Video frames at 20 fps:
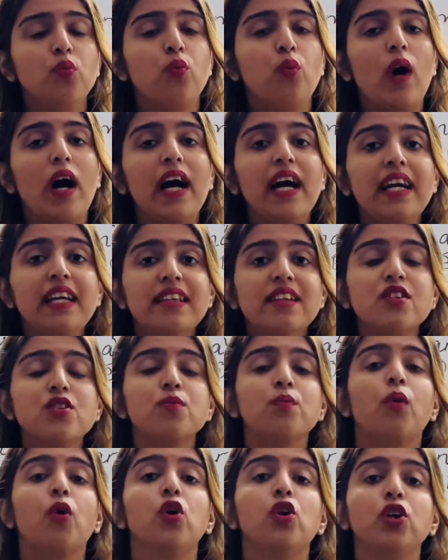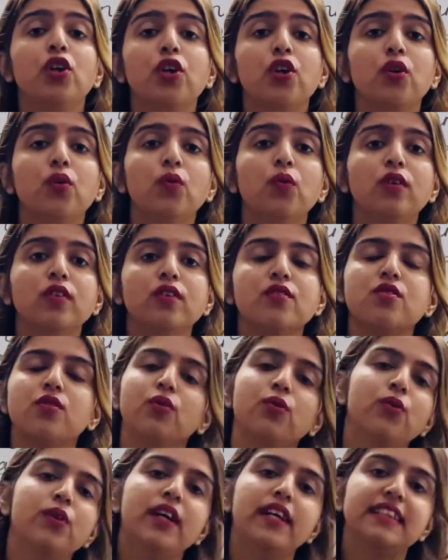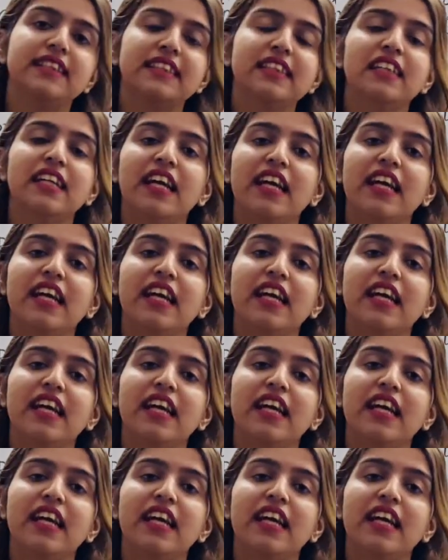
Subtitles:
why this molecule is known as the